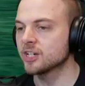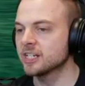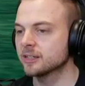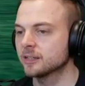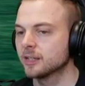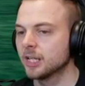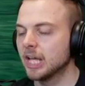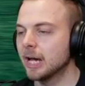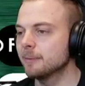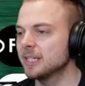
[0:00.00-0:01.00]
it?
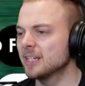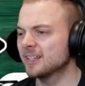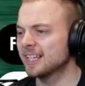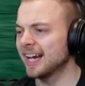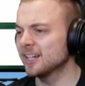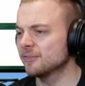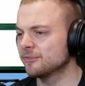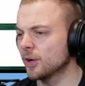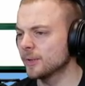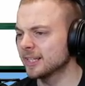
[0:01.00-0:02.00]
I mean, you're kind of
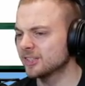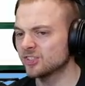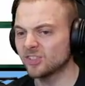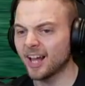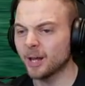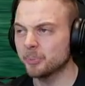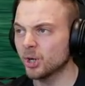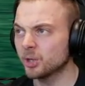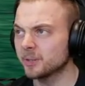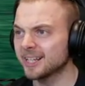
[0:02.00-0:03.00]
throwing a starter
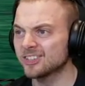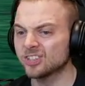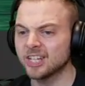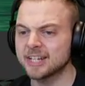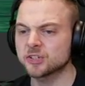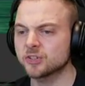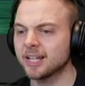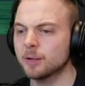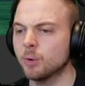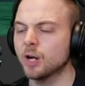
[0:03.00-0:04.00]
Pokemon against a legendary.
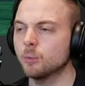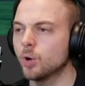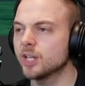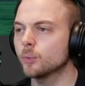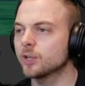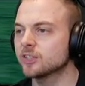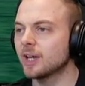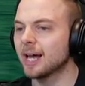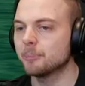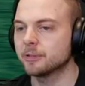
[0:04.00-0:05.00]
Like, what, what are you wanting to
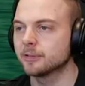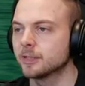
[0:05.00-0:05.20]
happen?